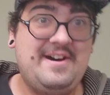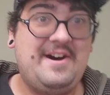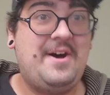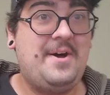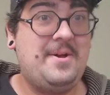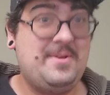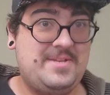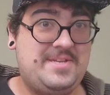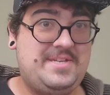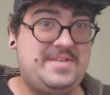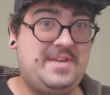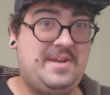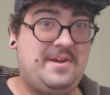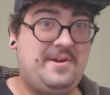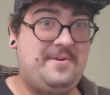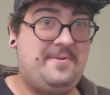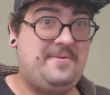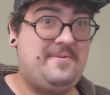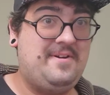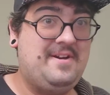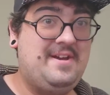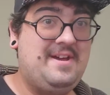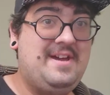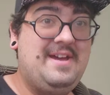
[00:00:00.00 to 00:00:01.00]

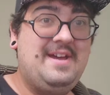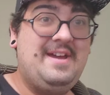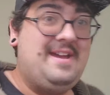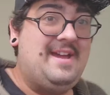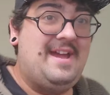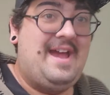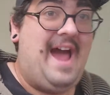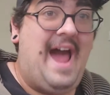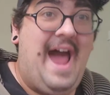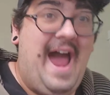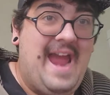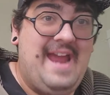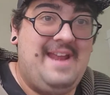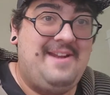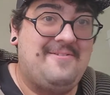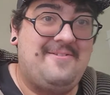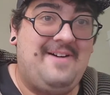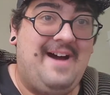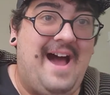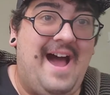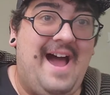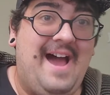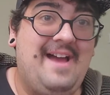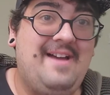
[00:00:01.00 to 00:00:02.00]
Also, I
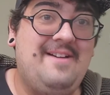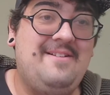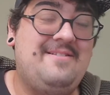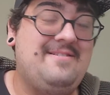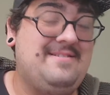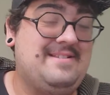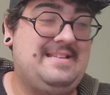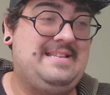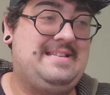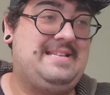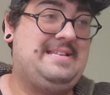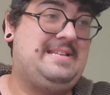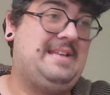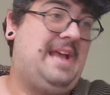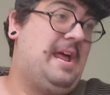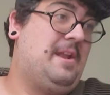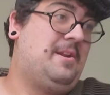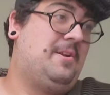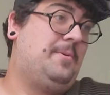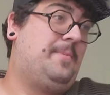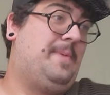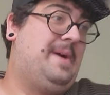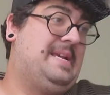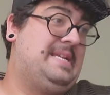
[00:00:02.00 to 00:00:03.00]
don't. I
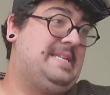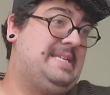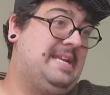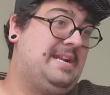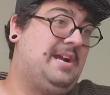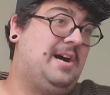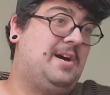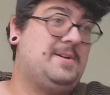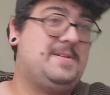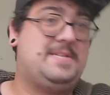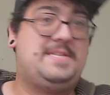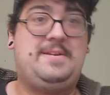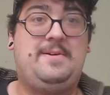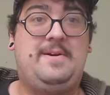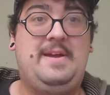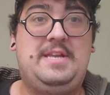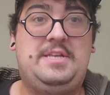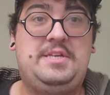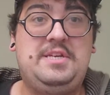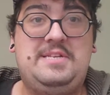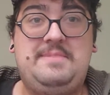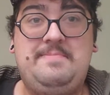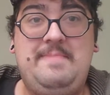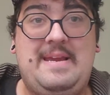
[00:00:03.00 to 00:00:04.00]
don't know why I said also.
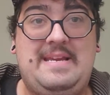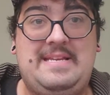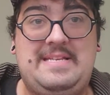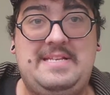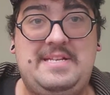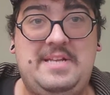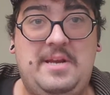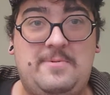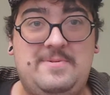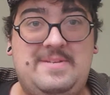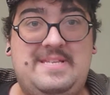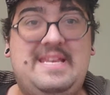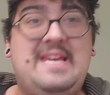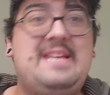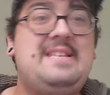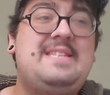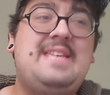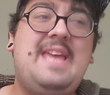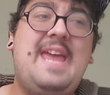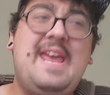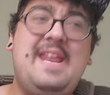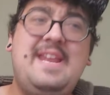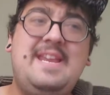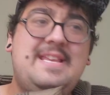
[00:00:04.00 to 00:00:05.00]
It just makes no sense.
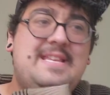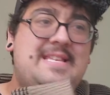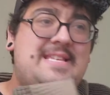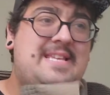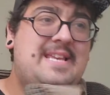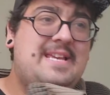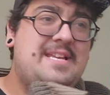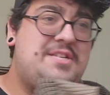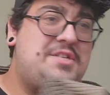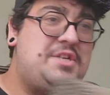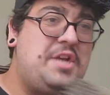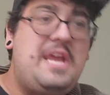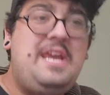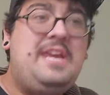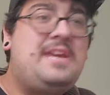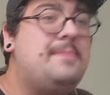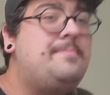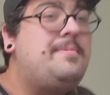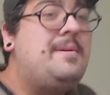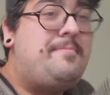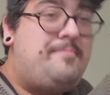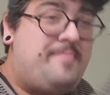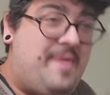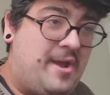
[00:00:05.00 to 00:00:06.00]
And is
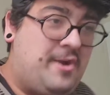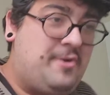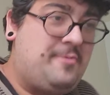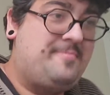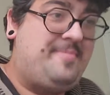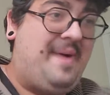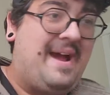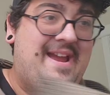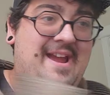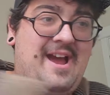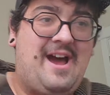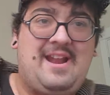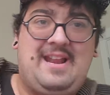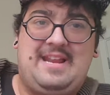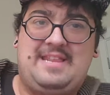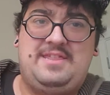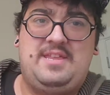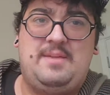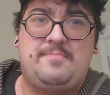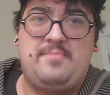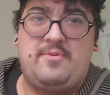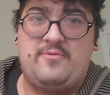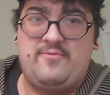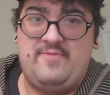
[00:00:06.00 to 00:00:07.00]
Jacob a better biotic
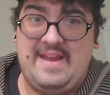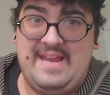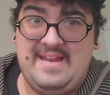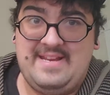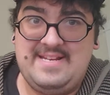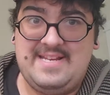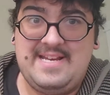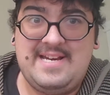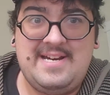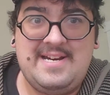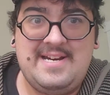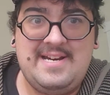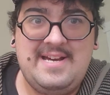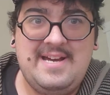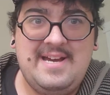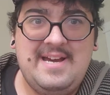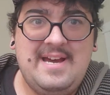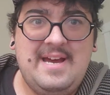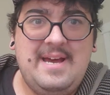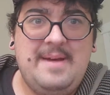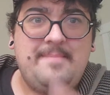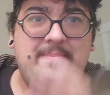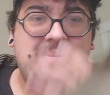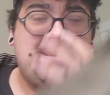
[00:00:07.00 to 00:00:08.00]
than Miranda?
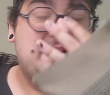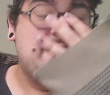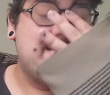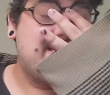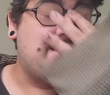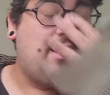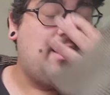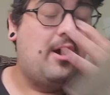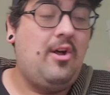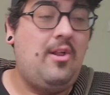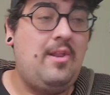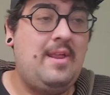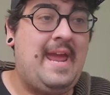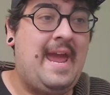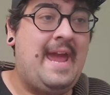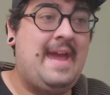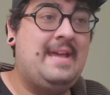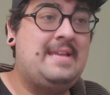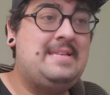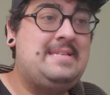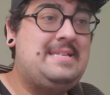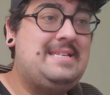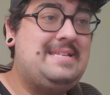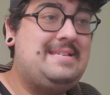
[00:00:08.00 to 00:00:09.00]
Because all he
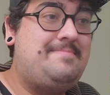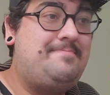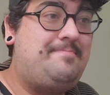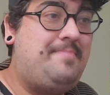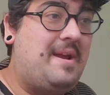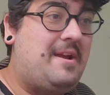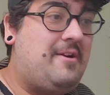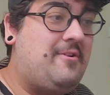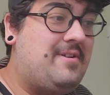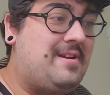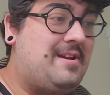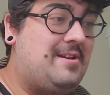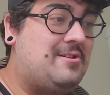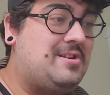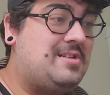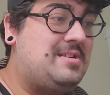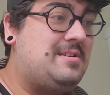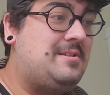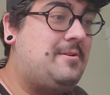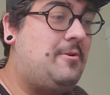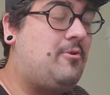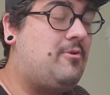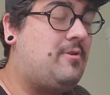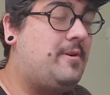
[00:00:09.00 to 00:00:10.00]
has is
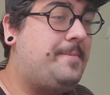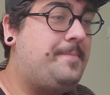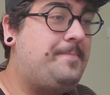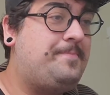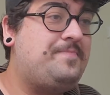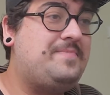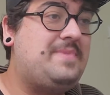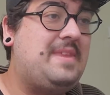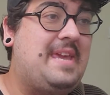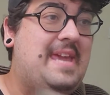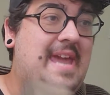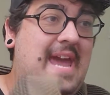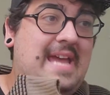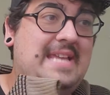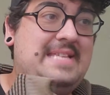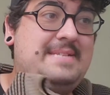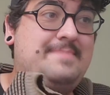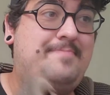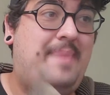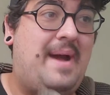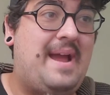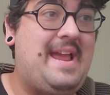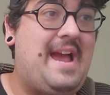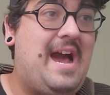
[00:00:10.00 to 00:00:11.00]
barriers, or he has
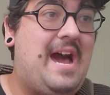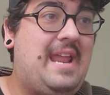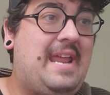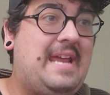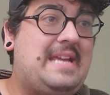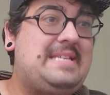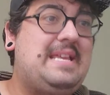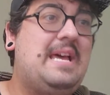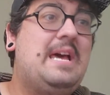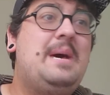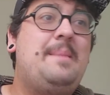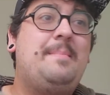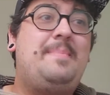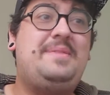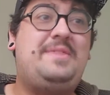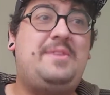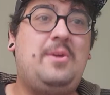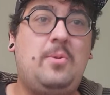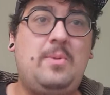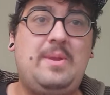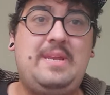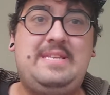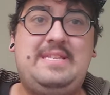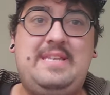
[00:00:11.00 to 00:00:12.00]
biotics, but the
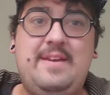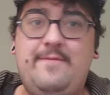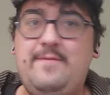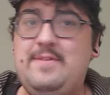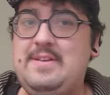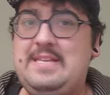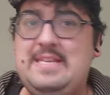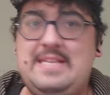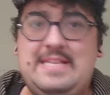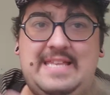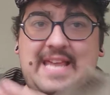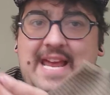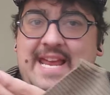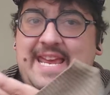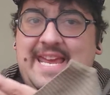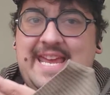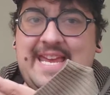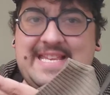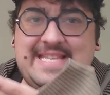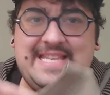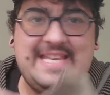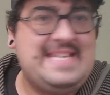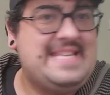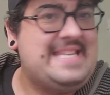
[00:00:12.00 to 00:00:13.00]
only difference is that he
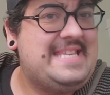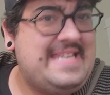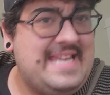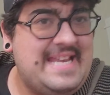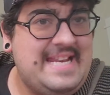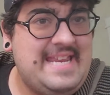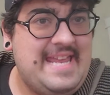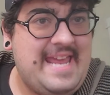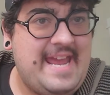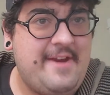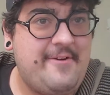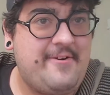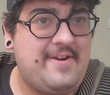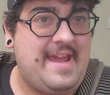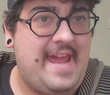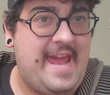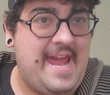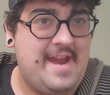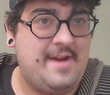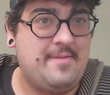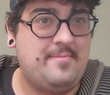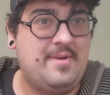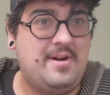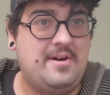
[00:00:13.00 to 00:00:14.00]
has incendiary
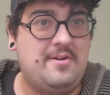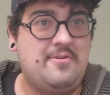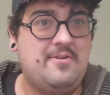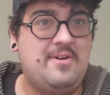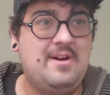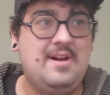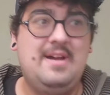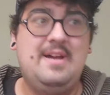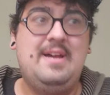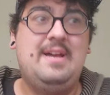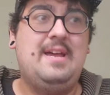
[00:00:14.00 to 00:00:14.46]
ammo.